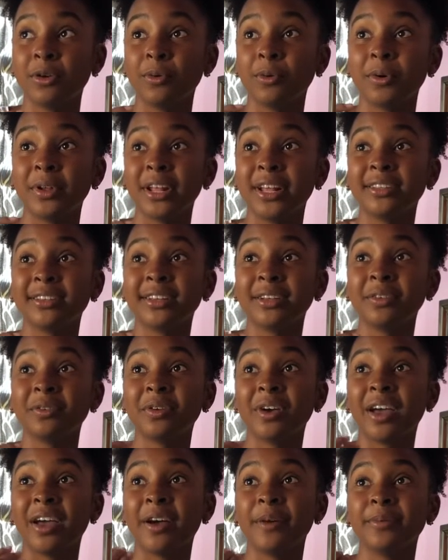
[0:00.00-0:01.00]
when I tell you,
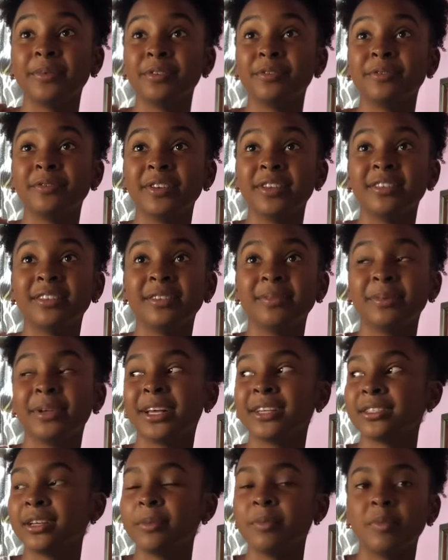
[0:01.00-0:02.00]
I almost fainted
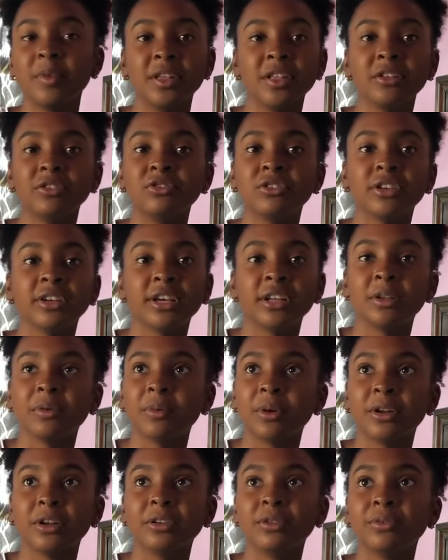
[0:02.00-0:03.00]
because I barely drank any
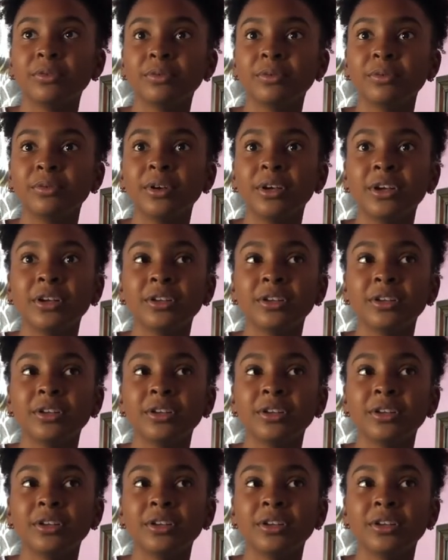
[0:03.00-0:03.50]
water too,